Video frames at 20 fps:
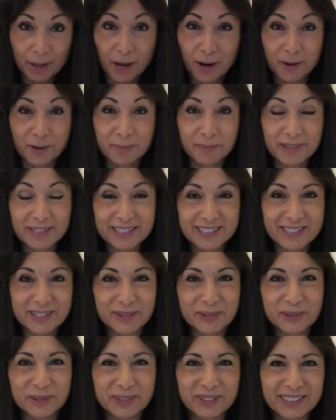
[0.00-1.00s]
empowerment
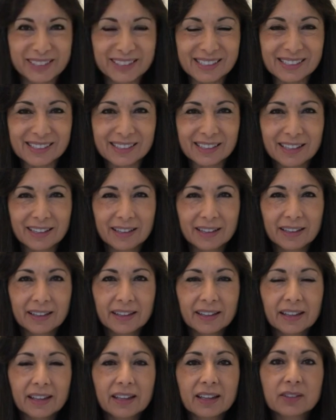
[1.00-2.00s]
tool is?
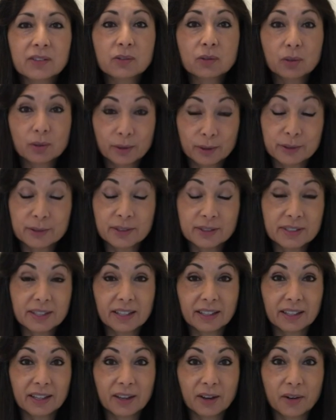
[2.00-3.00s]
Is to learn to
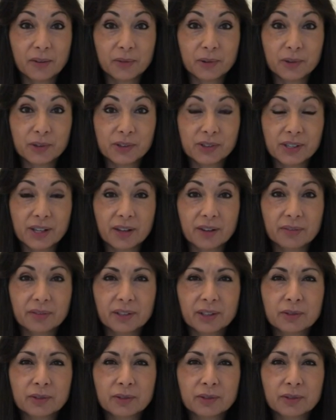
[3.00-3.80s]
take care of yourself